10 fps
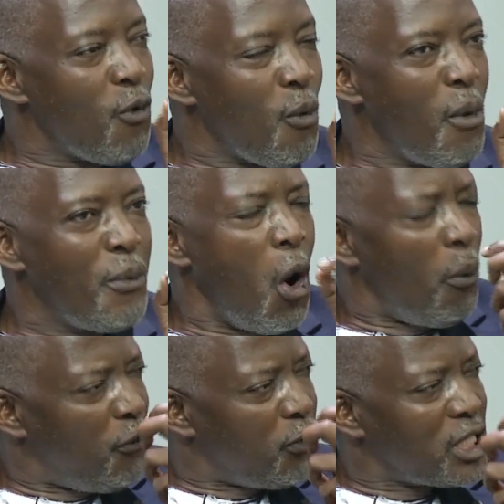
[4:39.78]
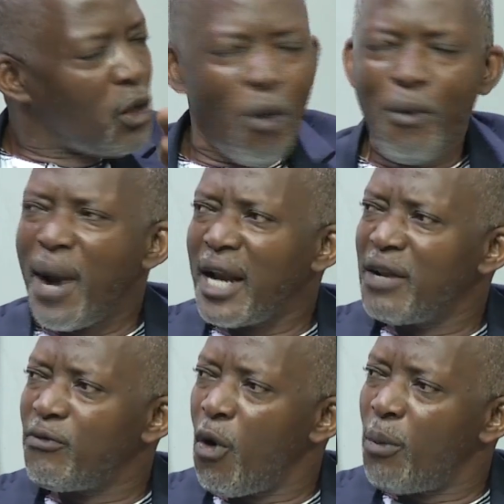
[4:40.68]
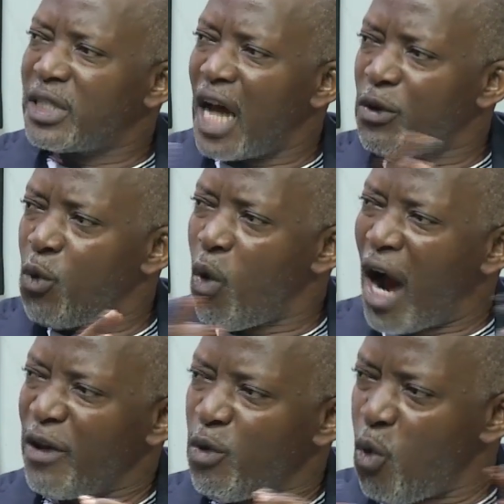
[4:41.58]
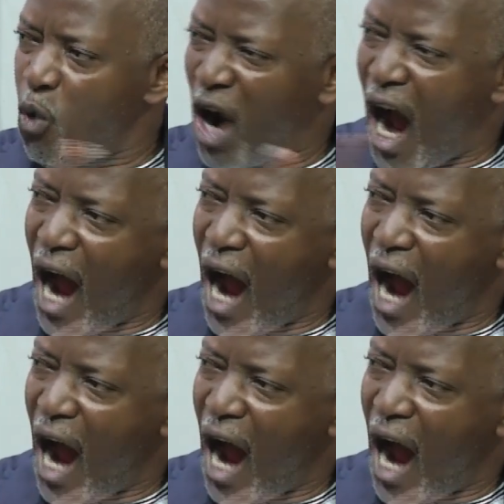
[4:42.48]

mu byobufuzi obumalirivu obutayuga